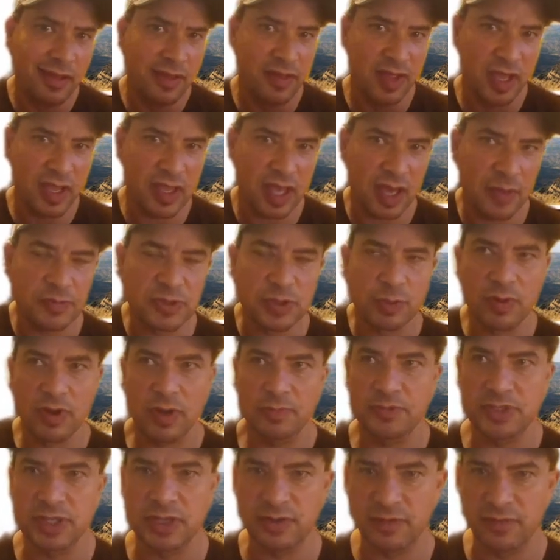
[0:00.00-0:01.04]
They kept
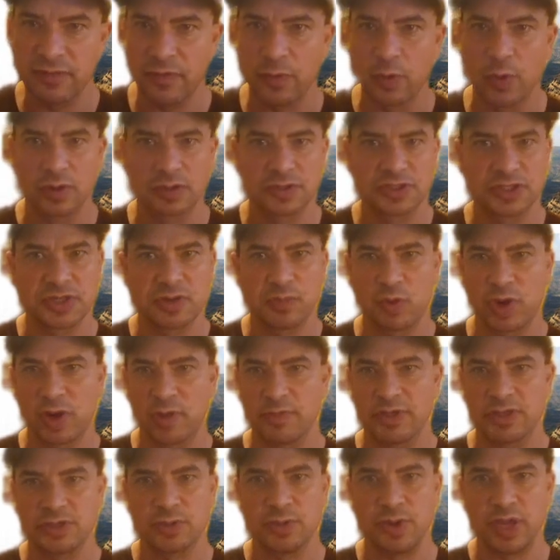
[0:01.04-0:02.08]
erupting for somewhere
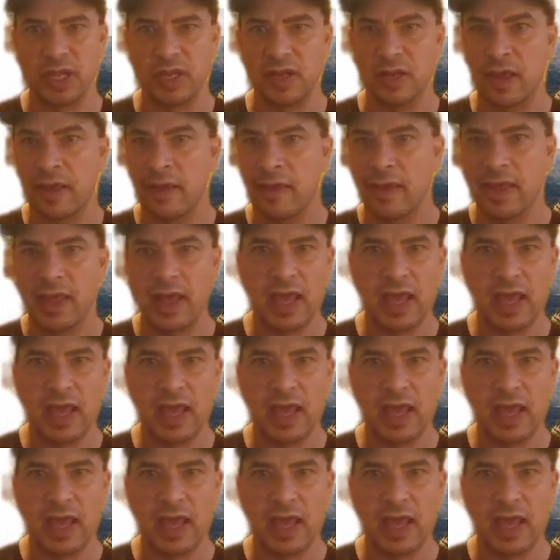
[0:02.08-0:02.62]
between